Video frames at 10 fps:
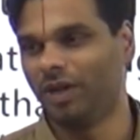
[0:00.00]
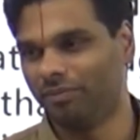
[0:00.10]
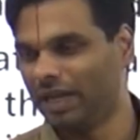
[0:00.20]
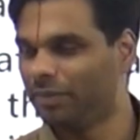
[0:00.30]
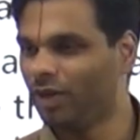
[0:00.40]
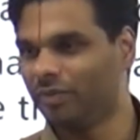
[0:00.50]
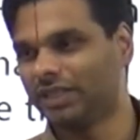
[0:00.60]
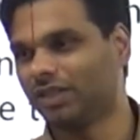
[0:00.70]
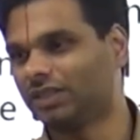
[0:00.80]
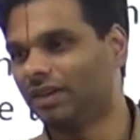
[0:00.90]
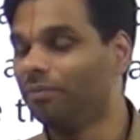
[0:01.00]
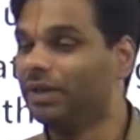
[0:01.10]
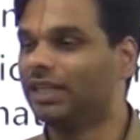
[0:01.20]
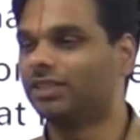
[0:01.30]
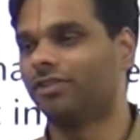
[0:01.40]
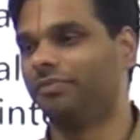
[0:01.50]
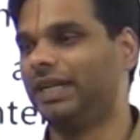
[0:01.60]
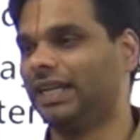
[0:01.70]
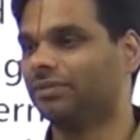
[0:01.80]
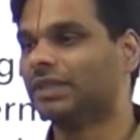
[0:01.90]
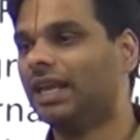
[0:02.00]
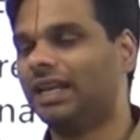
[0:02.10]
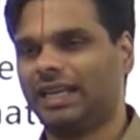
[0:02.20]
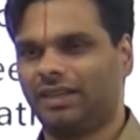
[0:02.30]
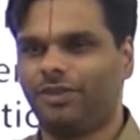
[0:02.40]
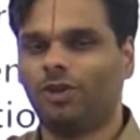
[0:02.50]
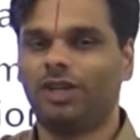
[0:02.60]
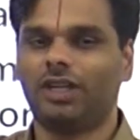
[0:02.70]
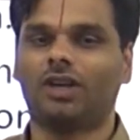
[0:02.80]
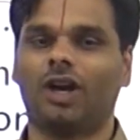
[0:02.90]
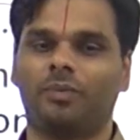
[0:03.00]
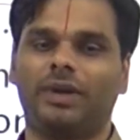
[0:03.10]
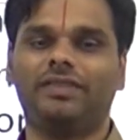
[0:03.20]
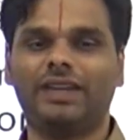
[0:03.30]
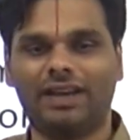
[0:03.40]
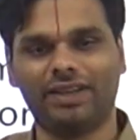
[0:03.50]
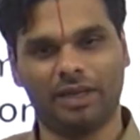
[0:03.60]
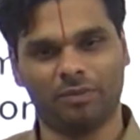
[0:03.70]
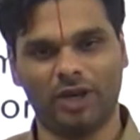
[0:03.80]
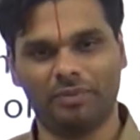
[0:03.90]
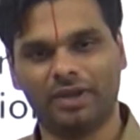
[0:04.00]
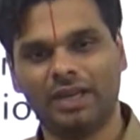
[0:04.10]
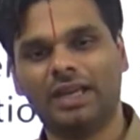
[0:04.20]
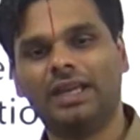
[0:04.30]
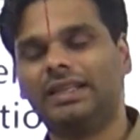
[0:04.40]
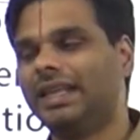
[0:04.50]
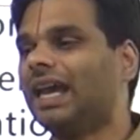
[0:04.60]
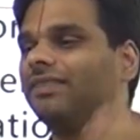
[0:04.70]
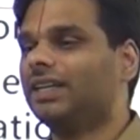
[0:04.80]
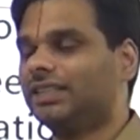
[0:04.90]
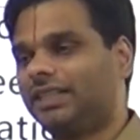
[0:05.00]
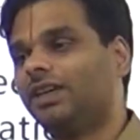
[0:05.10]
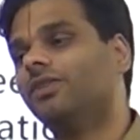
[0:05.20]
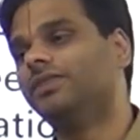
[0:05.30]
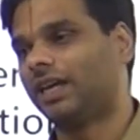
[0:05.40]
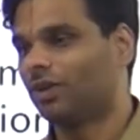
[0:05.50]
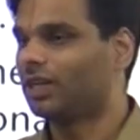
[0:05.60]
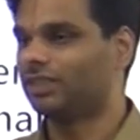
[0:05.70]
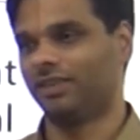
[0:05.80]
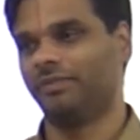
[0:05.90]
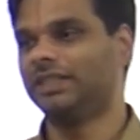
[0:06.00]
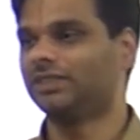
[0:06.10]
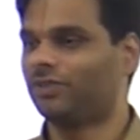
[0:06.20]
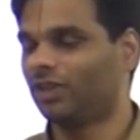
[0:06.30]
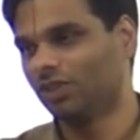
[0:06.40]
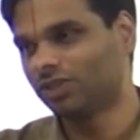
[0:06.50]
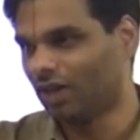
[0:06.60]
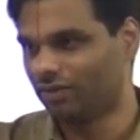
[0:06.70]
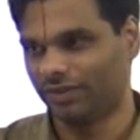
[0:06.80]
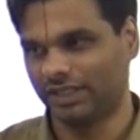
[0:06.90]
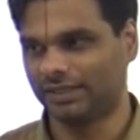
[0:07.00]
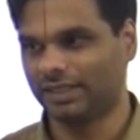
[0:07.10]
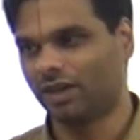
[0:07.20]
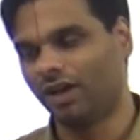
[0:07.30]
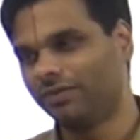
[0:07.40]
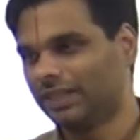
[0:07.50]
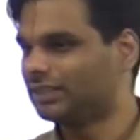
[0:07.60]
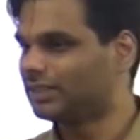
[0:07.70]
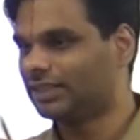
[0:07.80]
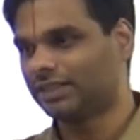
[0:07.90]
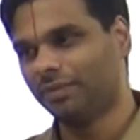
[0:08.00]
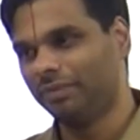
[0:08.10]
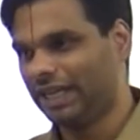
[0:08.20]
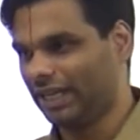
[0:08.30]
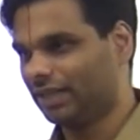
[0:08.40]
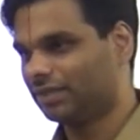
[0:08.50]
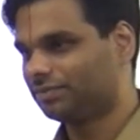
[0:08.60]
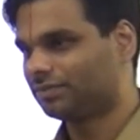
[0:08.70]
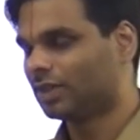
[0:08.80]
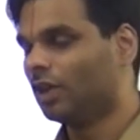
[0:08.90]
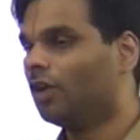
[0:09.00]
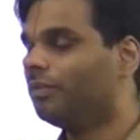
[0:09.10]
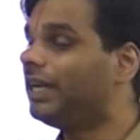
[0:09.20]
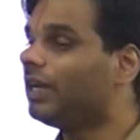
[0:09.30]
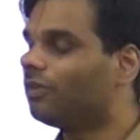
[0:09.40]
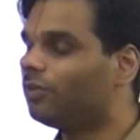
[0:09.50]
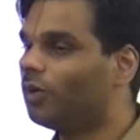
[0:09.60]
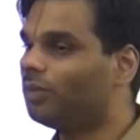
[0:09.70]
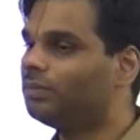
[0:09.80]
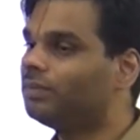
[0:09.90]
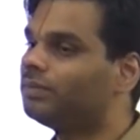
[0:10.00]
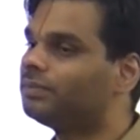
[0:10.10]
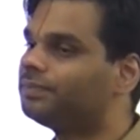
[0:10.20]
MOM. MOM and the minutes of meeting. Like if you do it in corporate, we have an MOM. They have a listing of their own achievements for those conferences. Conference is just a meeting. Meeting of whom?